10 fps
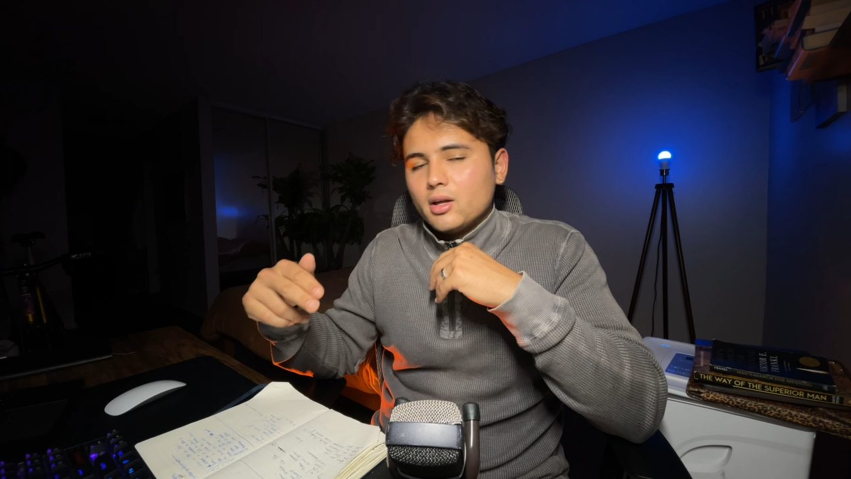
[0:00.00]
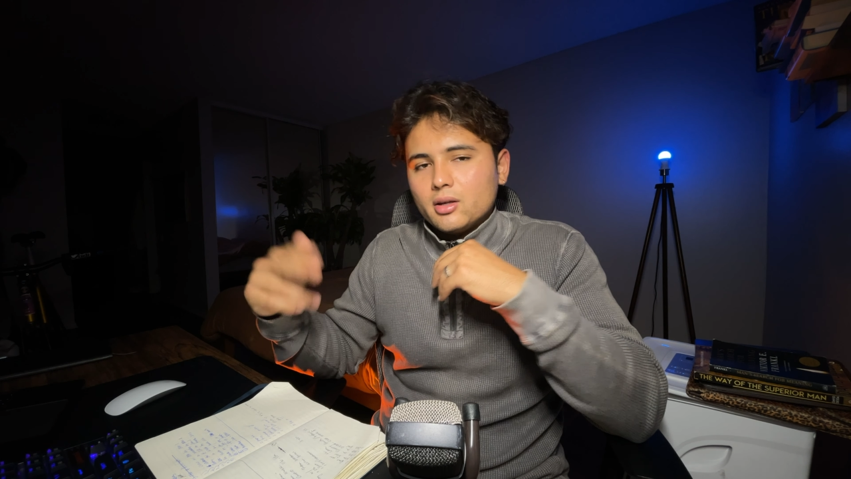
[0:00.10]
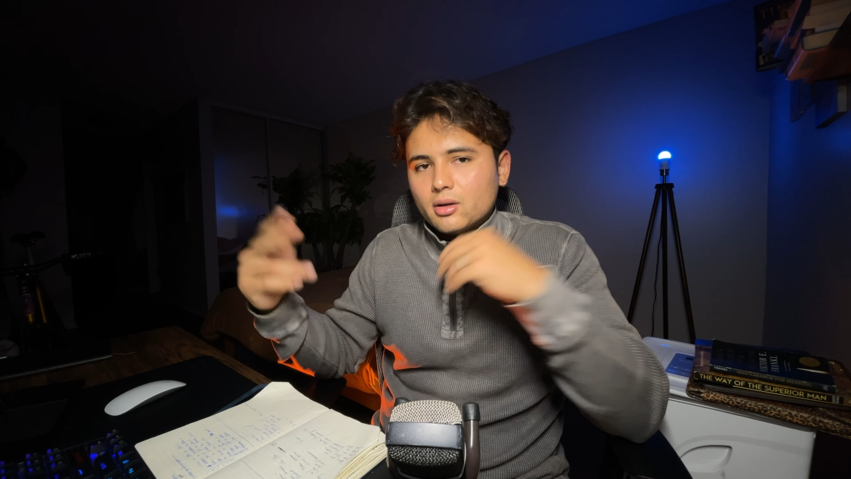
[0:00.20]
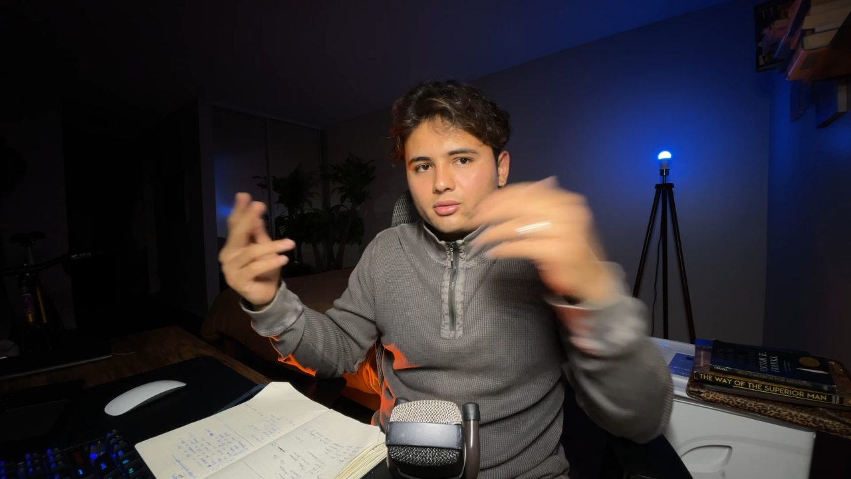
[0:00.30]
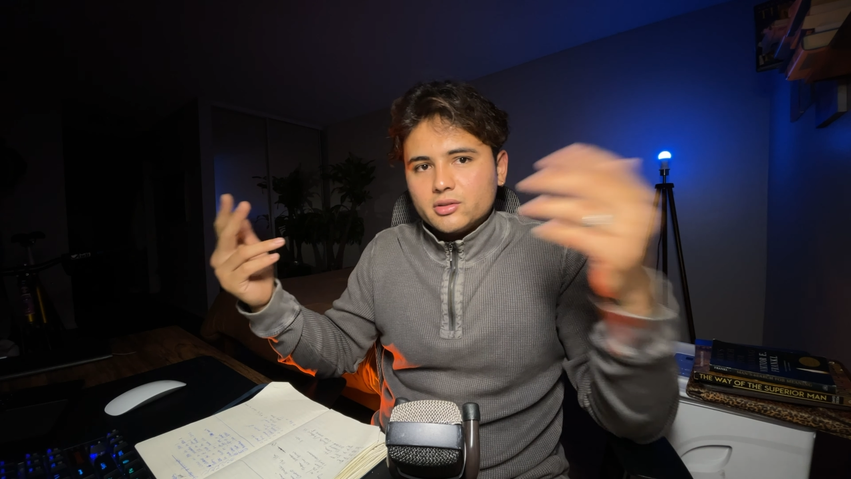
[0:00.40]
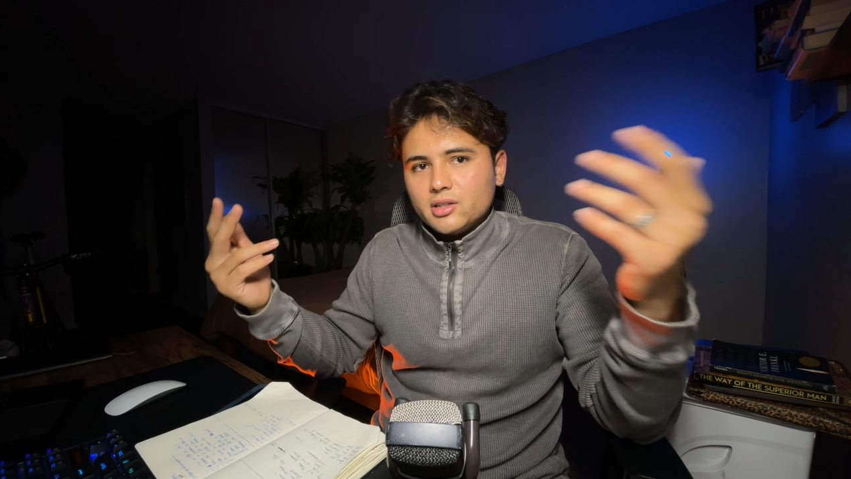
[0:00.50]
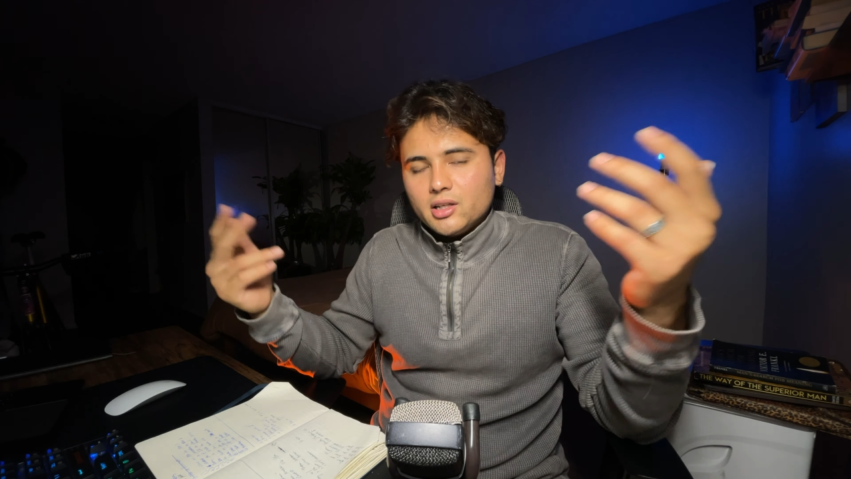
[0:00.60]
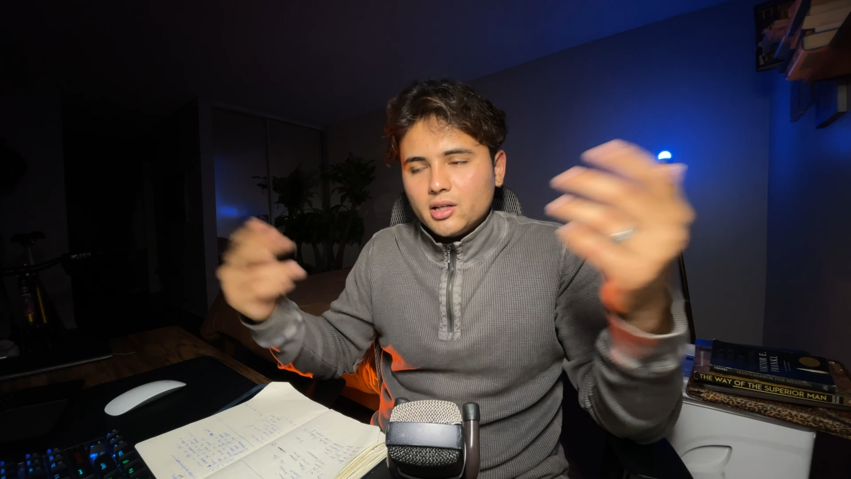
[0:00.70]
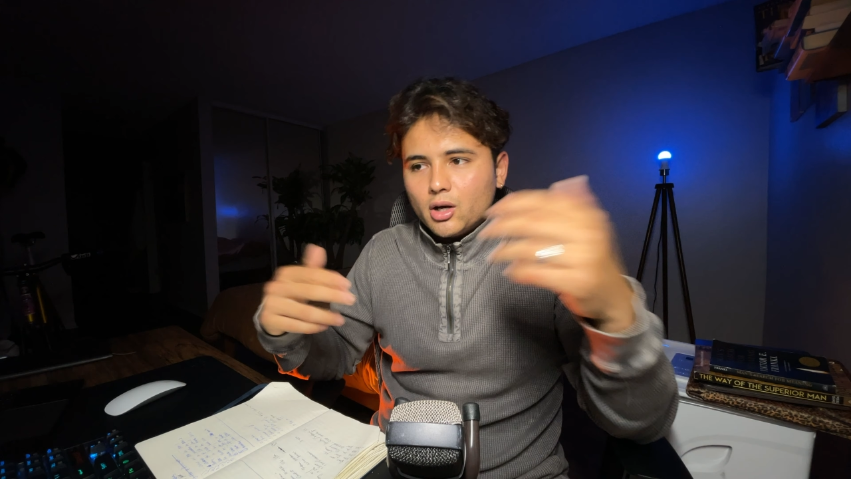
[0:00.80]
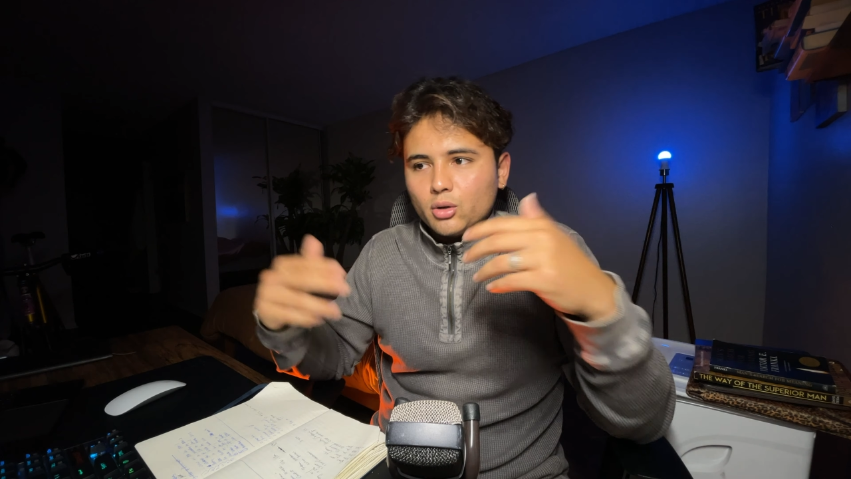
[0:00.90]

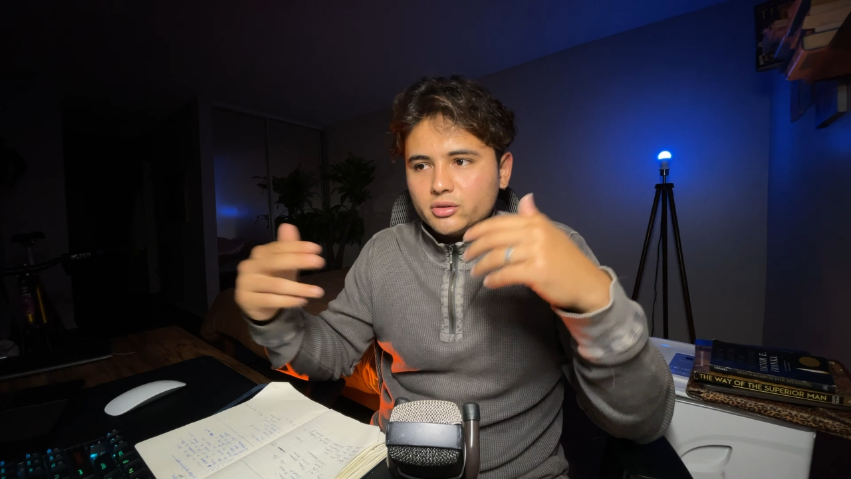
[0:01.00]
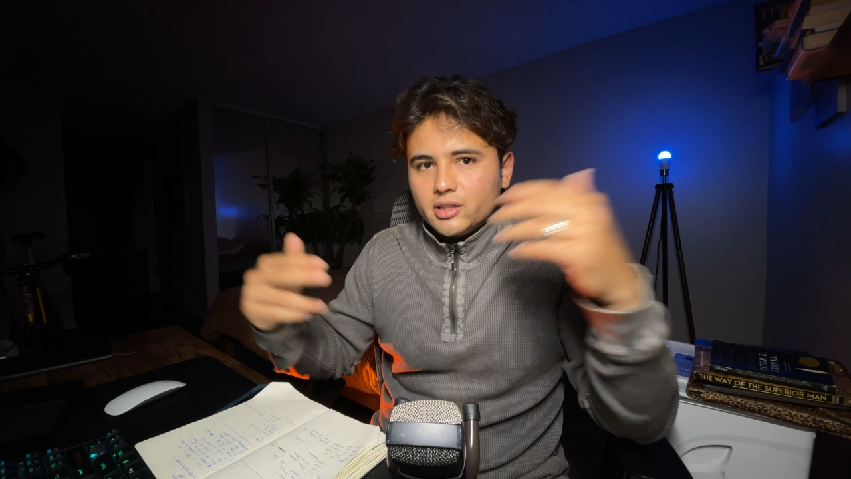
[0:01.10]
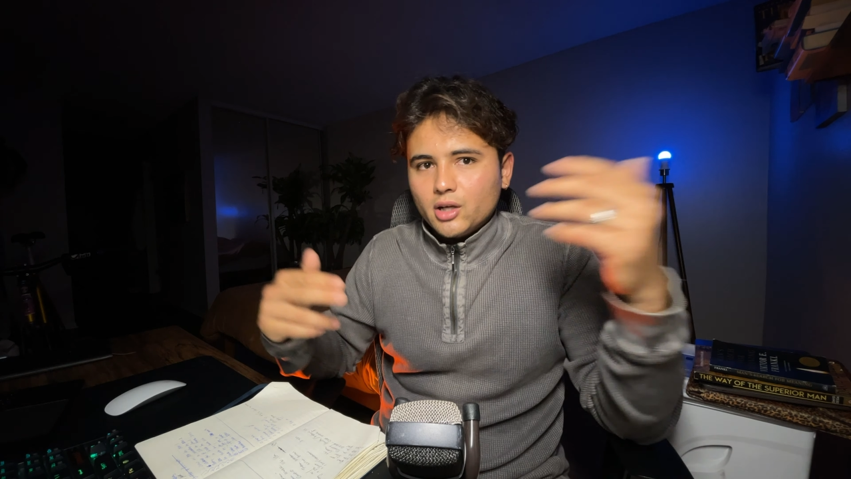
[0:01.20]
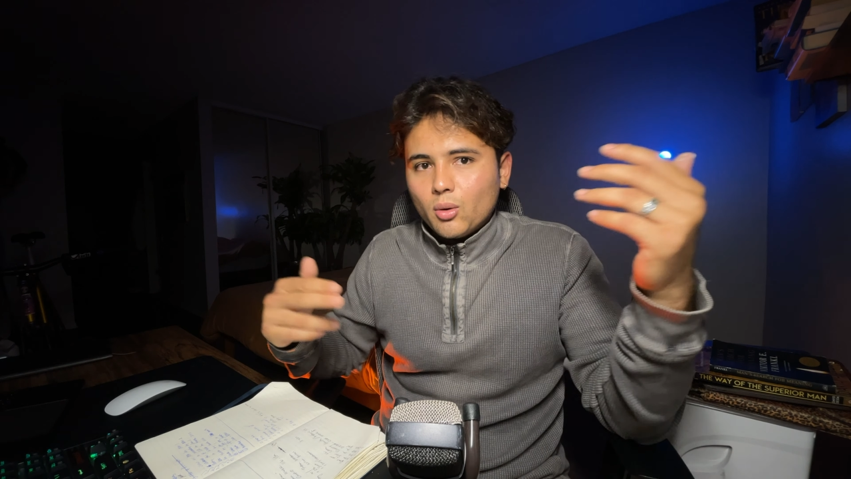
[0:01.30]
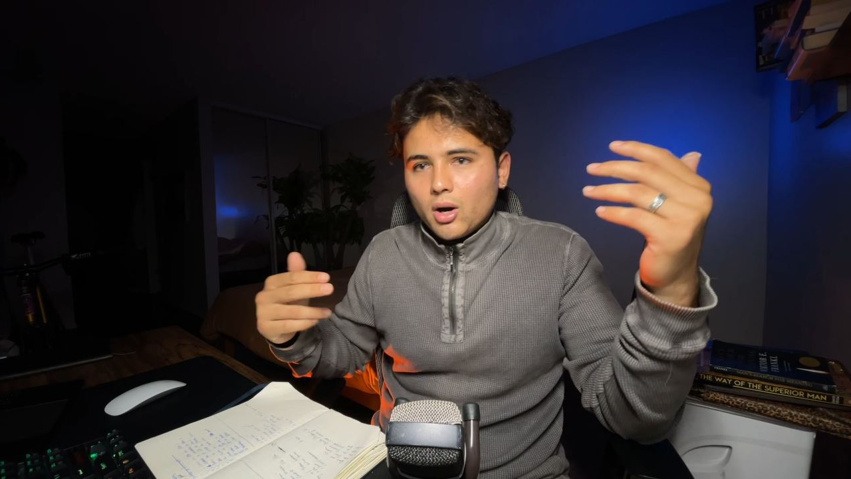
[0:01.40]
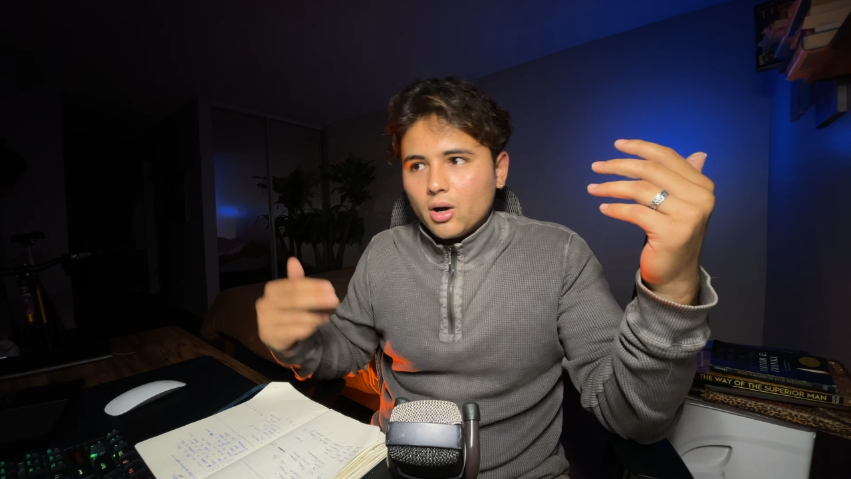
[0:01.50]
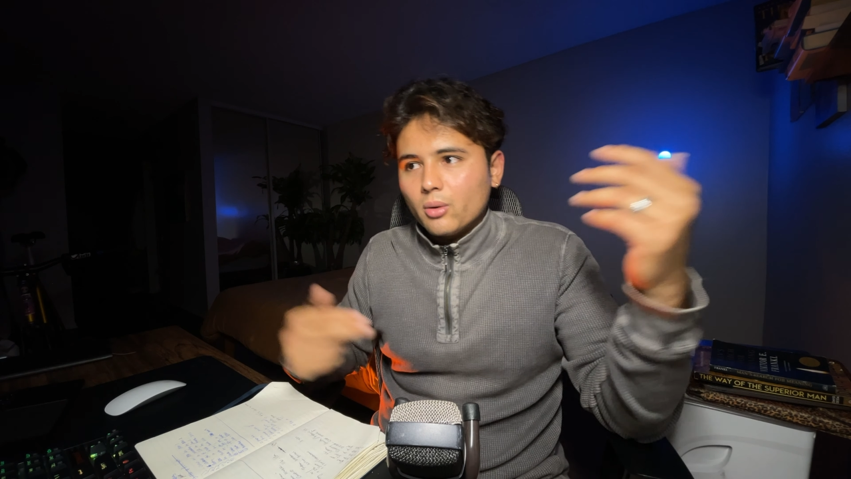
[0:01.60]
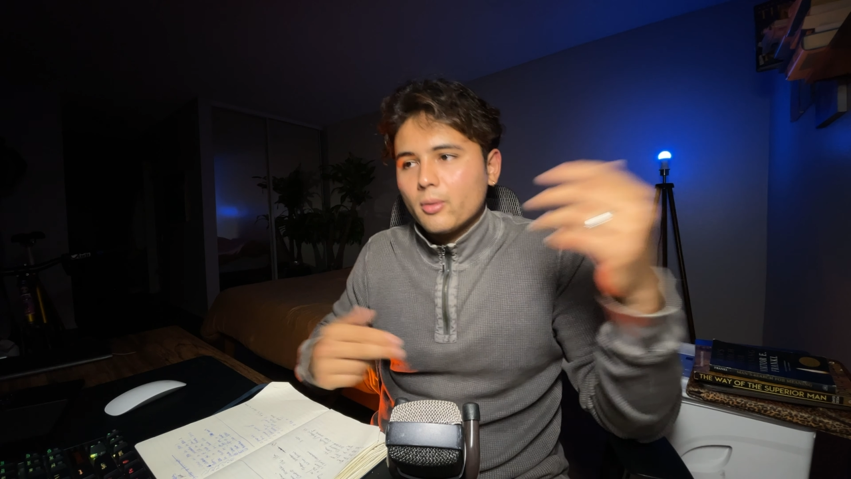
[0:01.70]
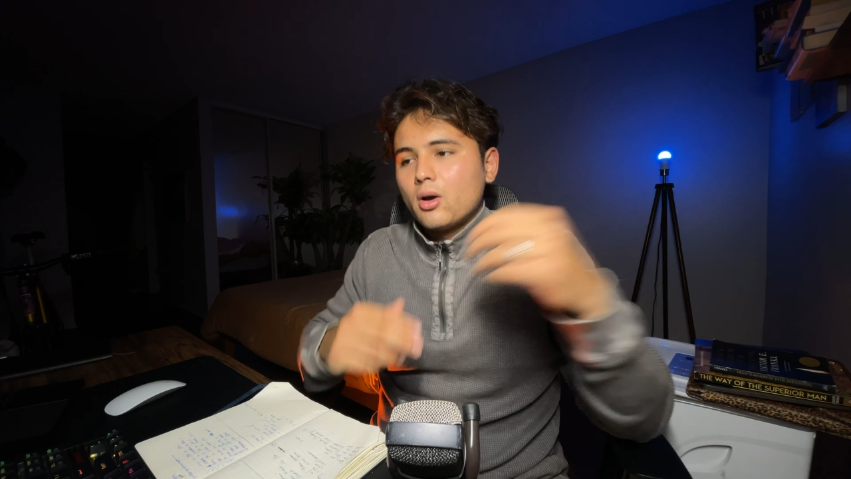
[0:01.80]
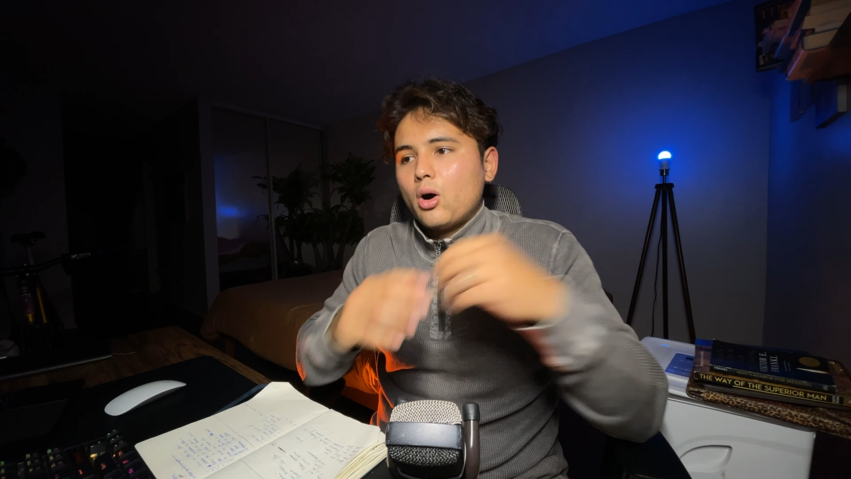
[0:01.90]
CEO, COO,